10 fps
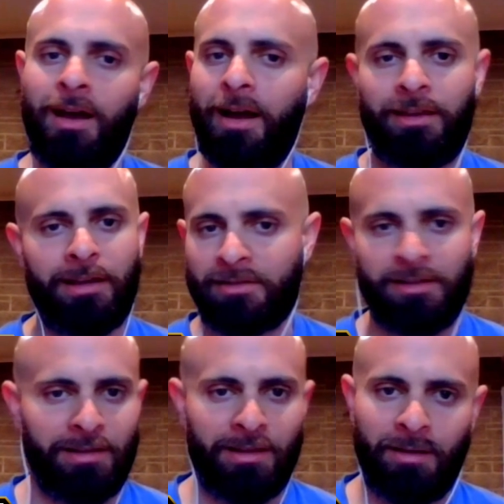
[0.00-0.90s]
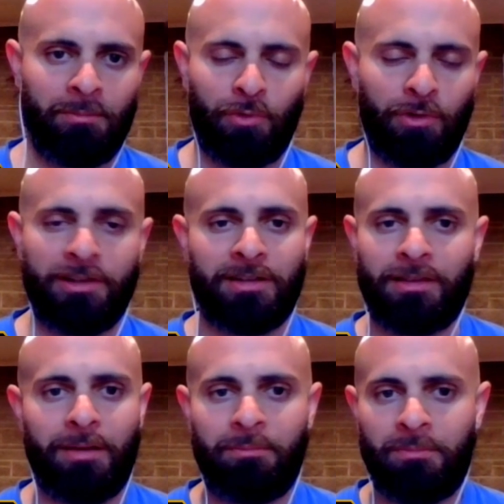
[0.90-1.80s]
I can't see them
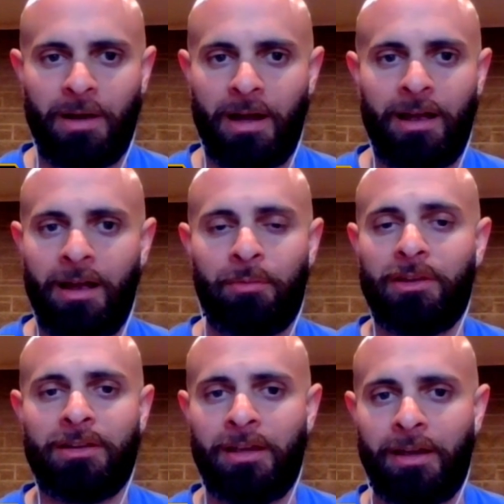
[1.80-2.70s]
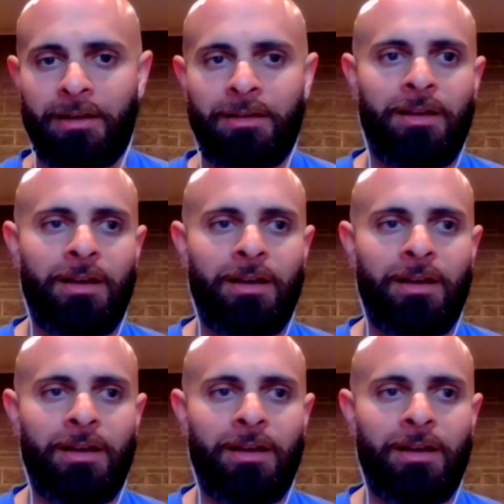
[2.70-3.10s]
releasing them. I really can't.